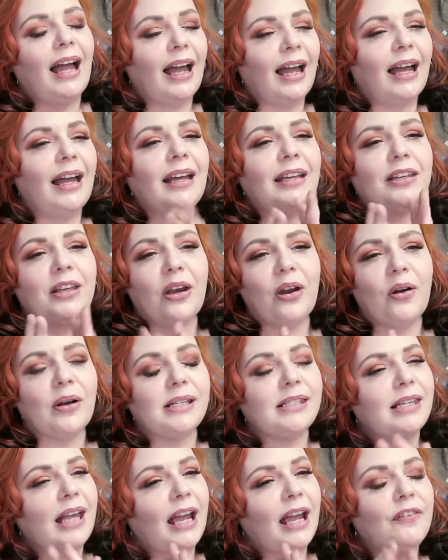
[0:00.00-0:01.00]
You know,
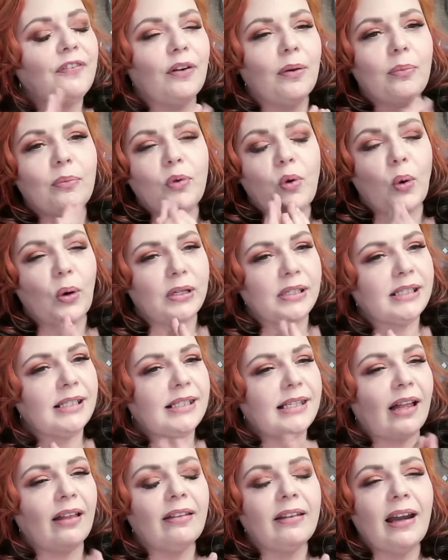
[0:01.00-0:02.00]
aside from quartz and
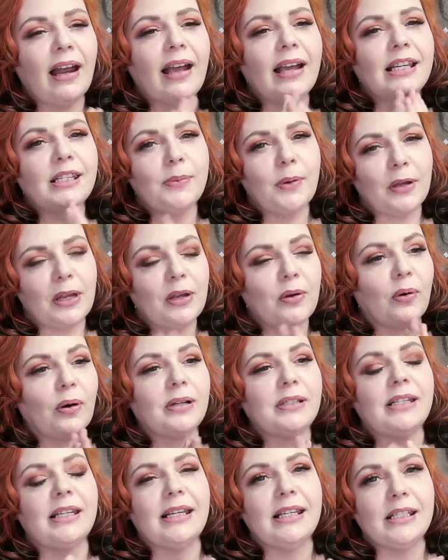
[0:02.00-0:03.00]
selenite, smoky
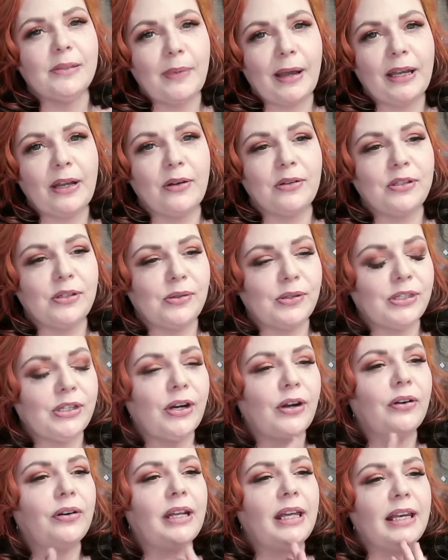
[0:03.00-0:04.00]
quartz is my go-to
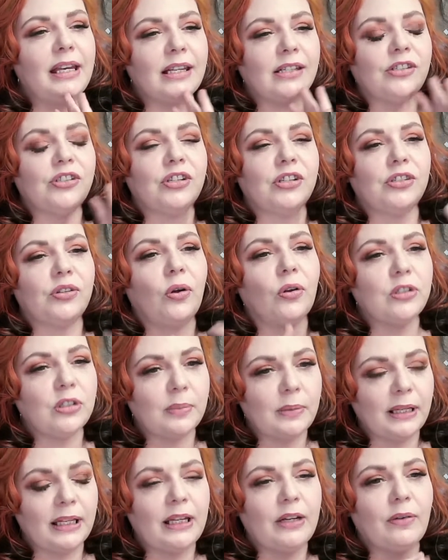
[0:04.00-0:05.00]
stone. It is just
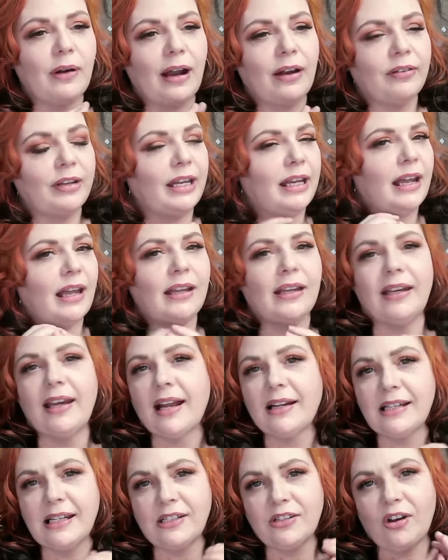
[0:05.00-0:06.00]
ultimately grounding and
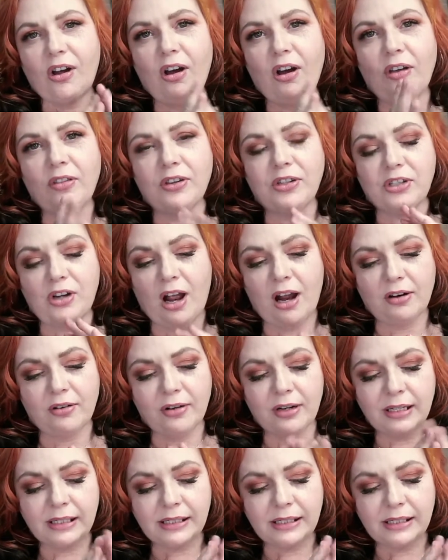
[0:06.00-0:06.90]
connecting to all the chakras.